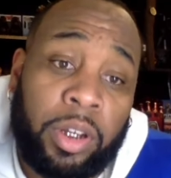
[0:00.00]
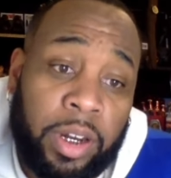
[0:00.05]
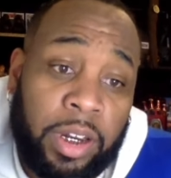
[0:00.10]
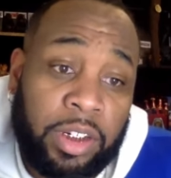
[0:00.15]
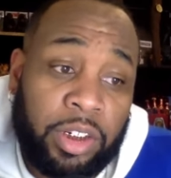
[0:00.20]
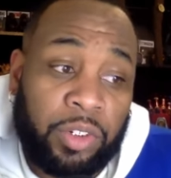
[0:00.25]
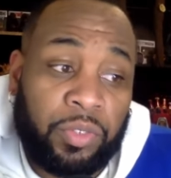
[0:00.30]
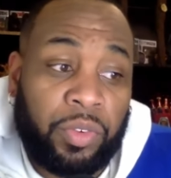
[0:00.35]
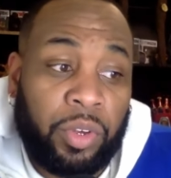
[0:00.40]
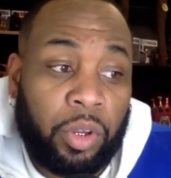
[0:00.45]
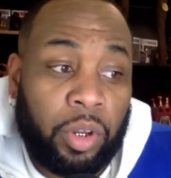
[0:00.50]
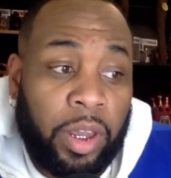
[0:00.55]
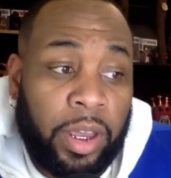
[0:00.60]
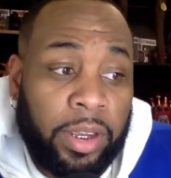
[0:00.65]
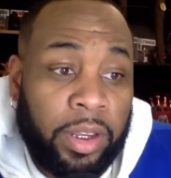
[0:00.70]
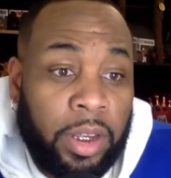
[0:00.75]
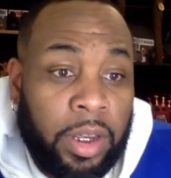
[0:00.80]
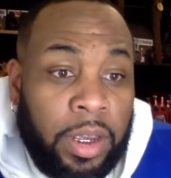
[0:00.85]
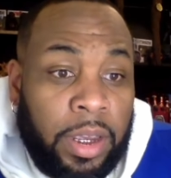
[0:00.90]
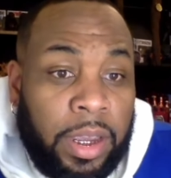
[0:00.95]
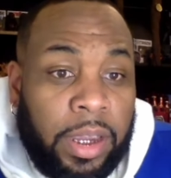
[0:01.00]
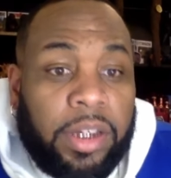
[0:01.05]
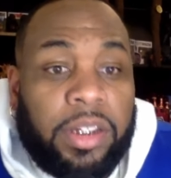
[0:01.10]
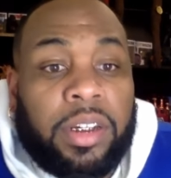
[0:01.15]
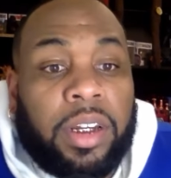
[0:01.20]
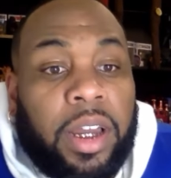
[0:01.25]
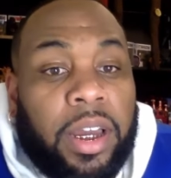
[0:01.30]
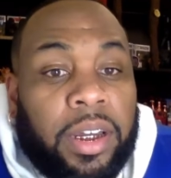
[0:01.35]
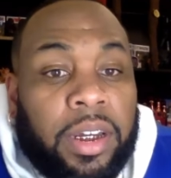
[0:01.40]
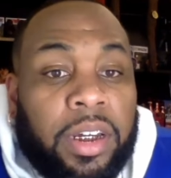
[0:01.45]
And I just felt like
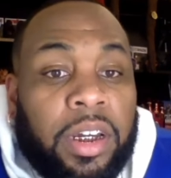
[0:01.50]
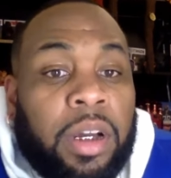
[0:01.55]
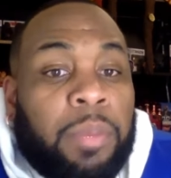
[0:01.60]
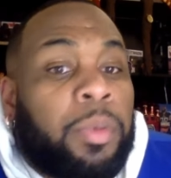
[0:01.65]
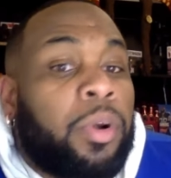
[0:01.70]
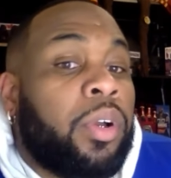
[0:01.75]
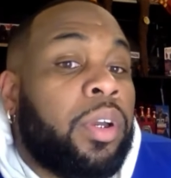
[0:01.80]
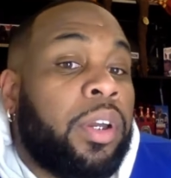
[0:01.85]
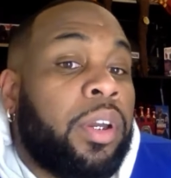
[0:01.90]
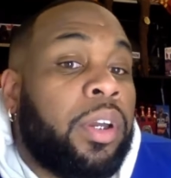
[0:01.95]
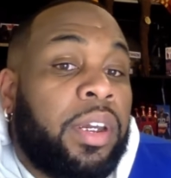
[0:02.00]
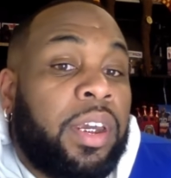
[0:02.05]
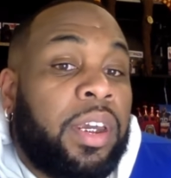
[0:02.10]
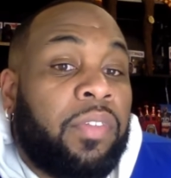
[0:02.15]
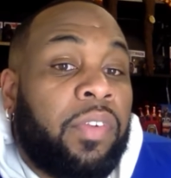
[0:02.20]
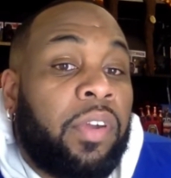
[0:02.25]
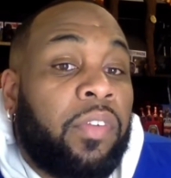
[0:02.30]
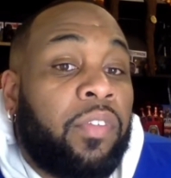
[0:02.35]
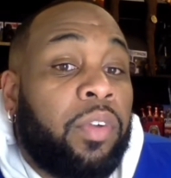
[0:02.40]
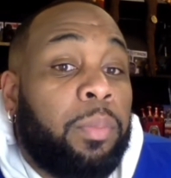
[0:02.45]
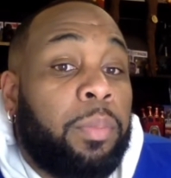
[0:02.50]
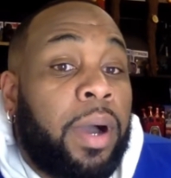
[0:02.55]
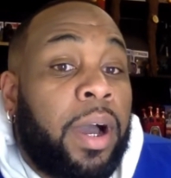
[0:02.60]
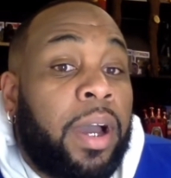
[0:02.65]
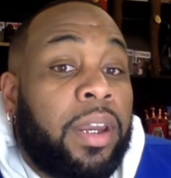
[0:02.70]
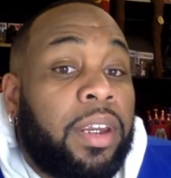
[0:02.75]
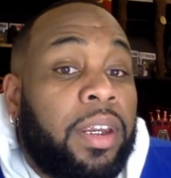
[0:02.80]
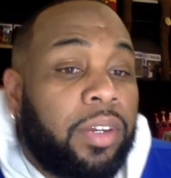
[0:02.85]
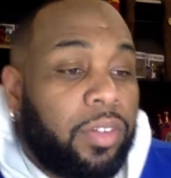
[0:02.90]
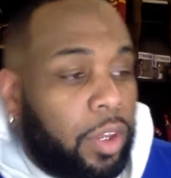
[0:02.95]
until I could come on here and give
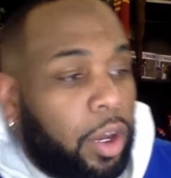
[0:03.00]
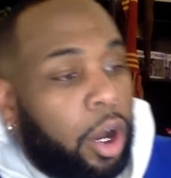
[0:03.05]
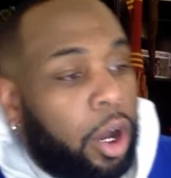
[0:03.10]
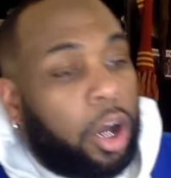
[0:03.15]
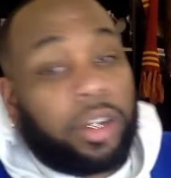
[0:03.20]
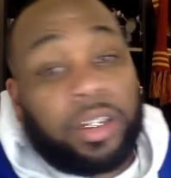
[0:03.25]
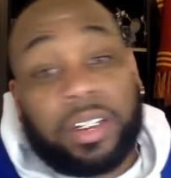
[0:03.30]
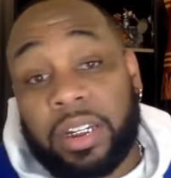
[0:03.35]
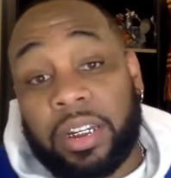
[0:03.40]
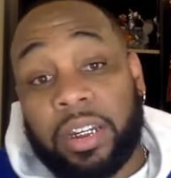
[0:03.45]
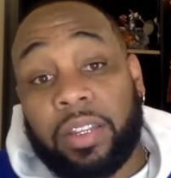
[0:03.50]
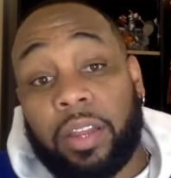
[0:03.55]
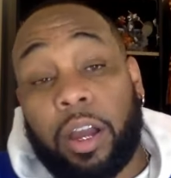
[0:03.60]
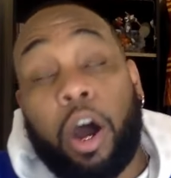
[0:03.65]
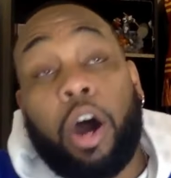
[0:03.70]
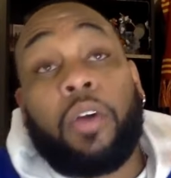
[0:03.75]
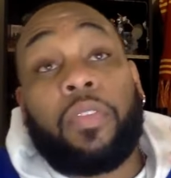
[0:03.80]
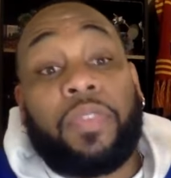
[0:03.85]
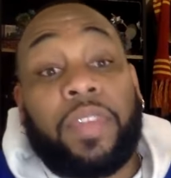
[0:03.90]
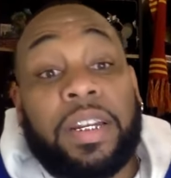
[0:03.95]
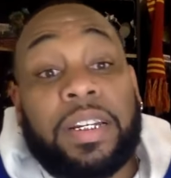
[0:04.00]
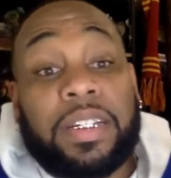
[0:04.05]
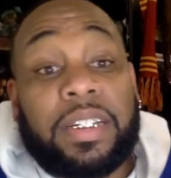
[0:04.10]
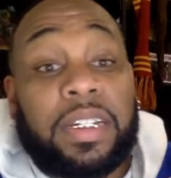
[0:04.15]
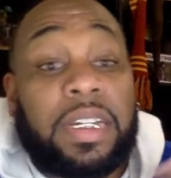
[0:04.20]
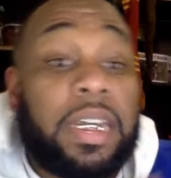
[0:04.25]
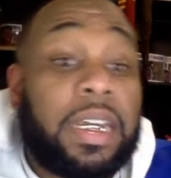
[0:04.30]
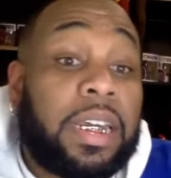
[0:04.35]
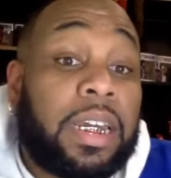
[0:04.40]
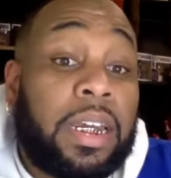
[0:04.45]
everybody the authentic,
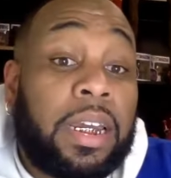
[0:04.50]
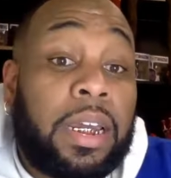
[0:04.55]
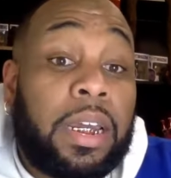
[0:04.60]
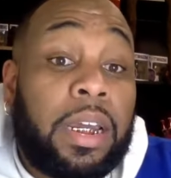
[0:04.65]
authentic